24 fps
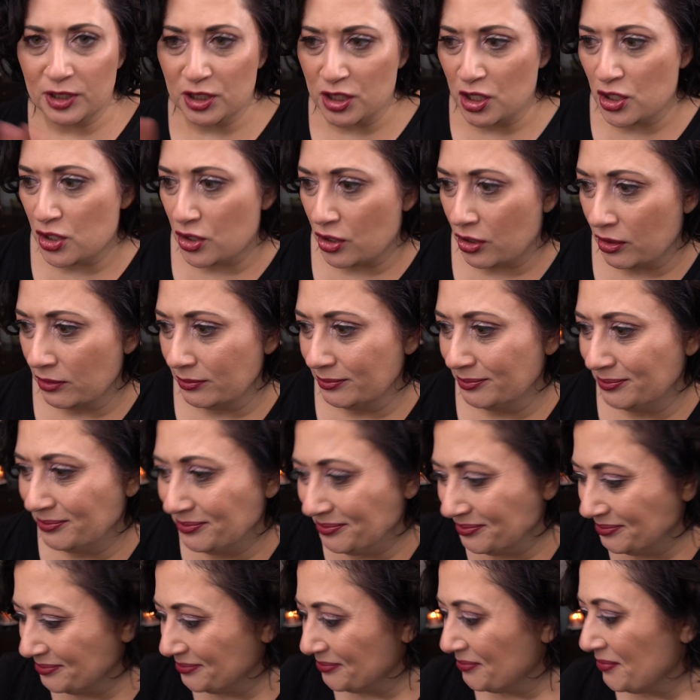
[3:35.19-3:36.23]
ginger.
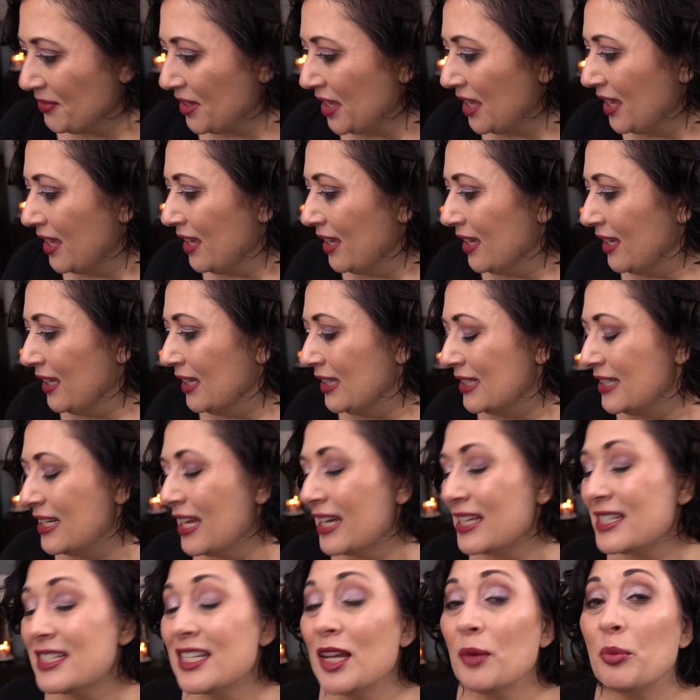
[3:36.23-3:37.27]

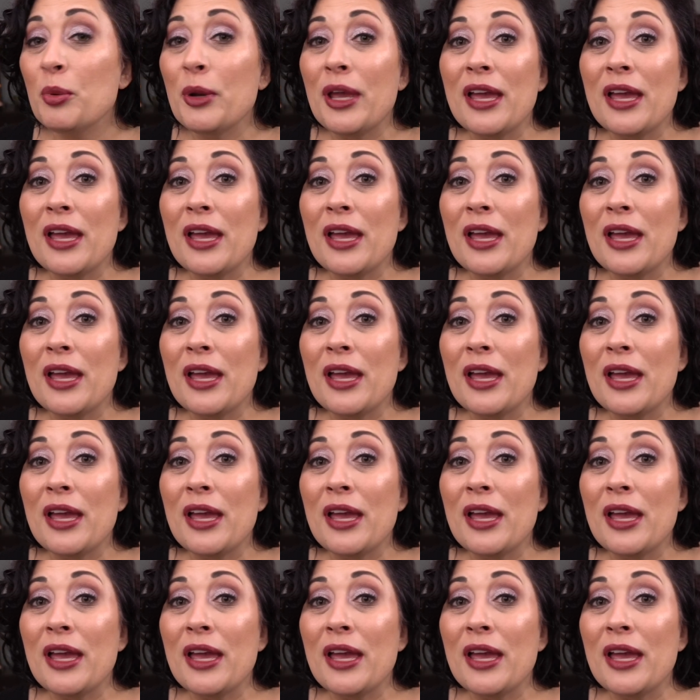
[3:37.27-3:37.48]
Next up, we